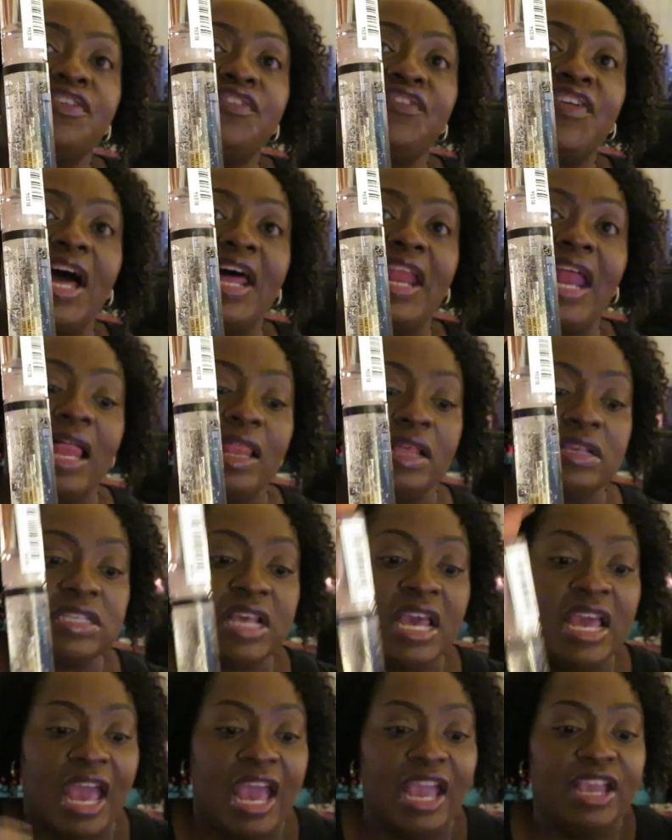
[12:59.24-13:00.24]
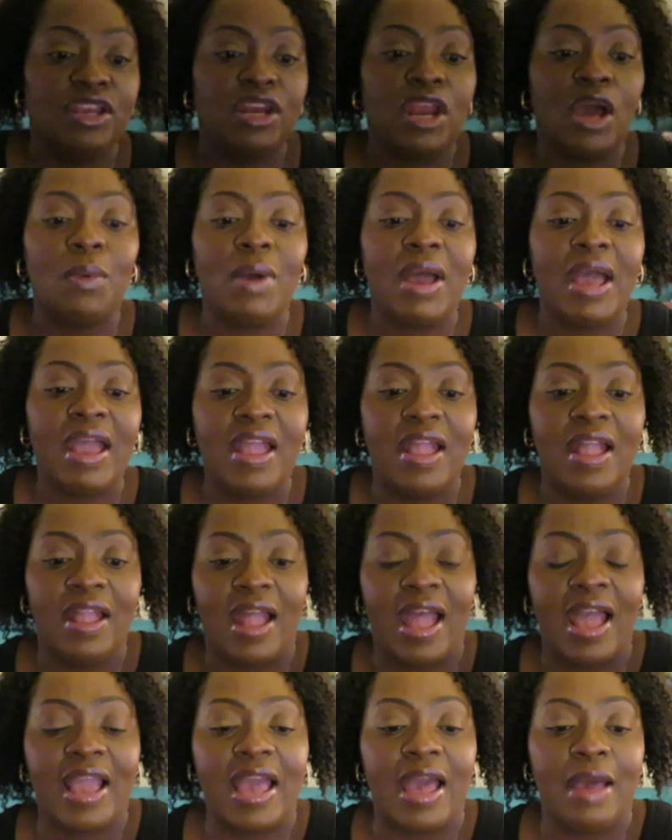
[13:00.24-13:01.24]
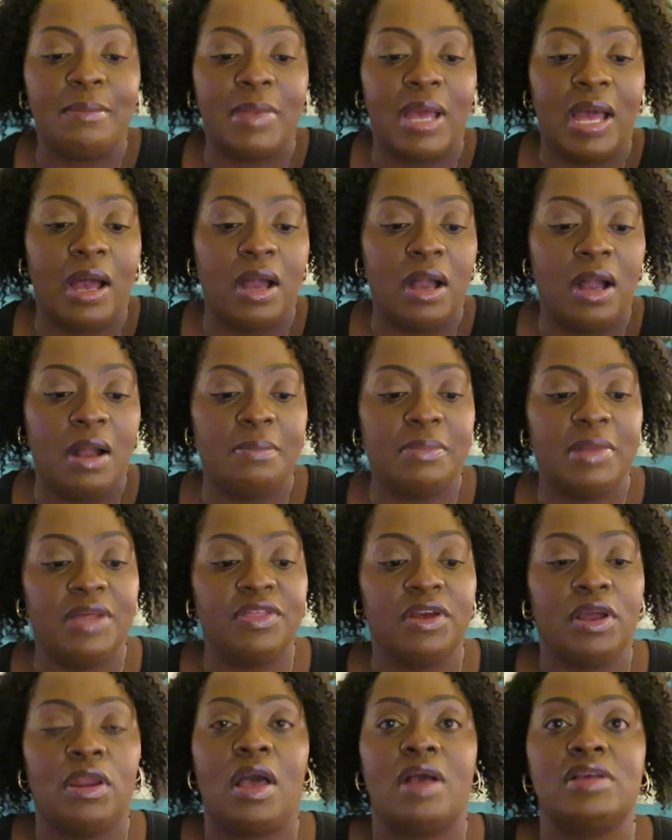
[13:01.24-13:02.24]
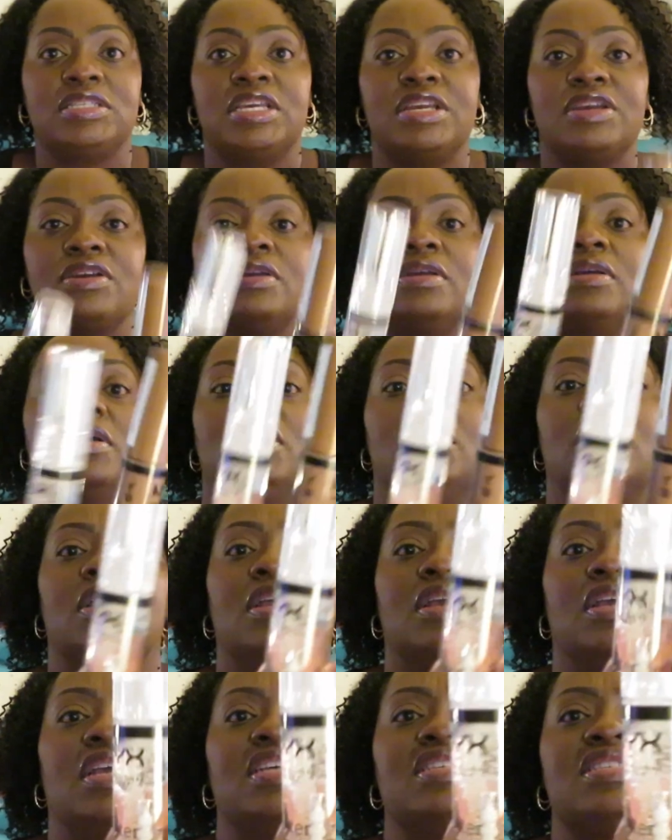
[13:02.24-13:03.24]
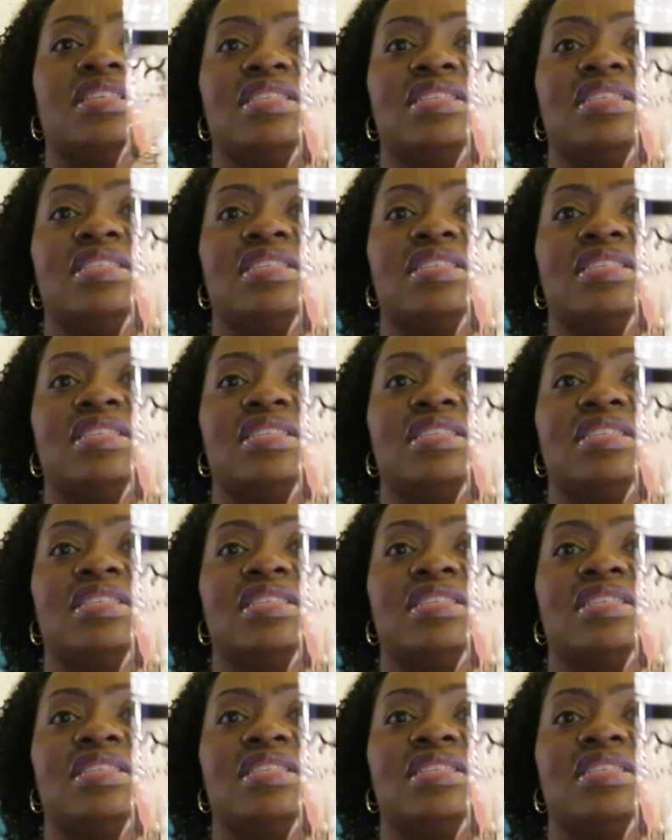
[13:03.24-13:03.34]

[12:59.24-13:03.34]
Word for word: for $5. And you know what? I got my um, other gloss here. It's